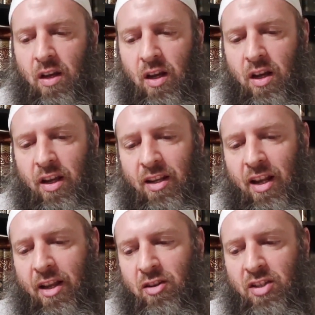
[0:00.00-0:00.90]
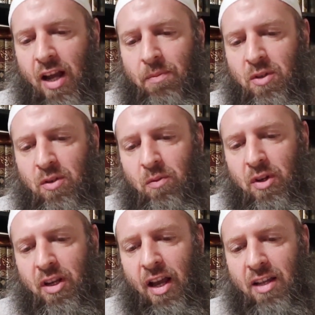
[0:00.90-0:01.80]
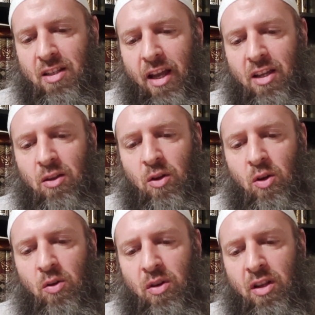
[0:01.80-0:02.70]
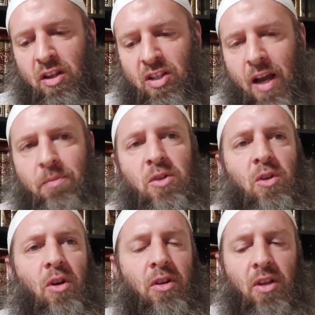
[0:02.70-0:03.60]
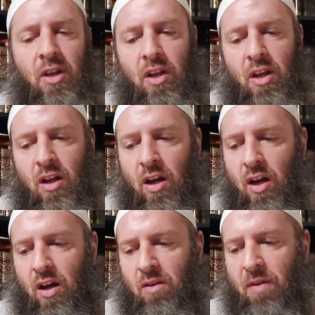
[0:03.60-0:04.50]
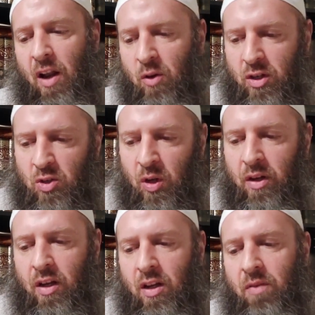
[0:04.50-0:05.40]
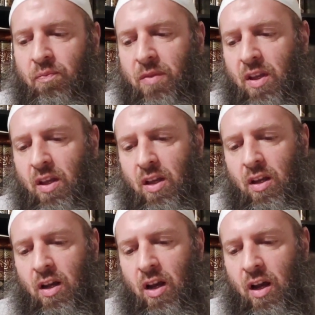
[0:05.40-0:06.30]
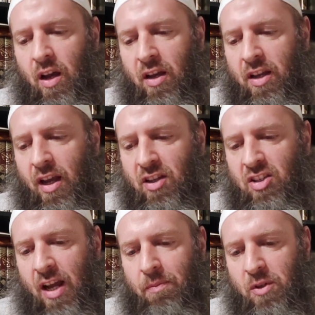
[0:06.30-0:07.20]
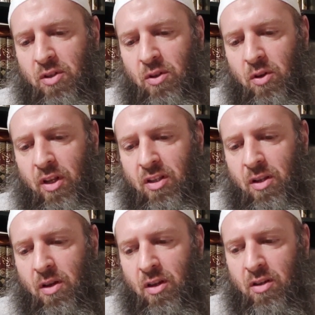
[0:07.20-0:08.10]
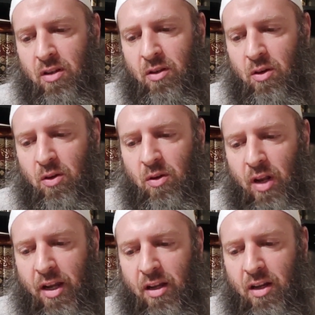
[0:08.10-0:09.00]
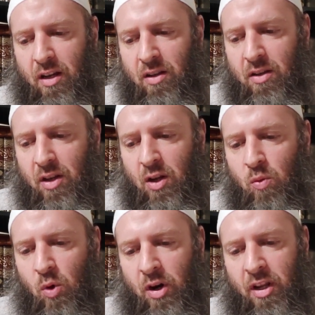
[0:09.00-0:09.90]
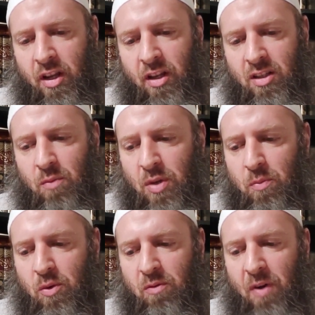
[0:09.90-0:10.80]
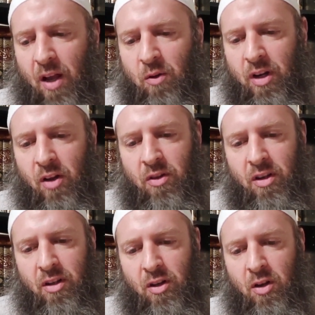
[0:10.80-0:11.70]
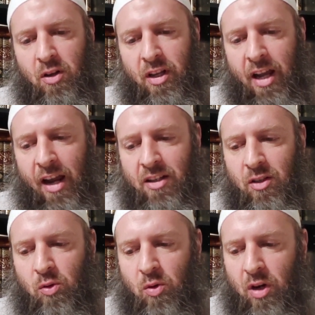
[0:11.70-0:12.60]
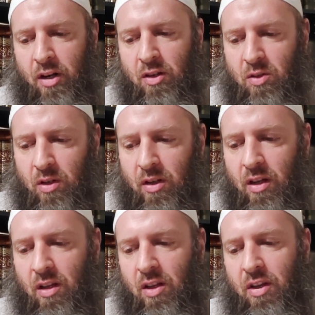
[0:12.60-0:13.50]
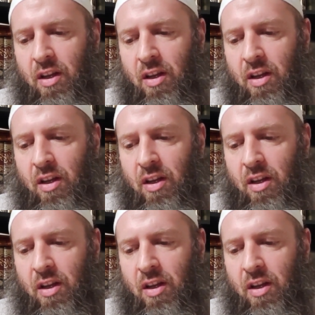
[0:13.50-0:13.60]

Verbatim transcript: Uh, in the later chapters where he has, like, you know, the chapters on uh, following the Sunnah. Uh, he has chapters, you know, that, uh, you know, like uh, warning against the people following other than the, the guidance of the Quran and the Sunnah.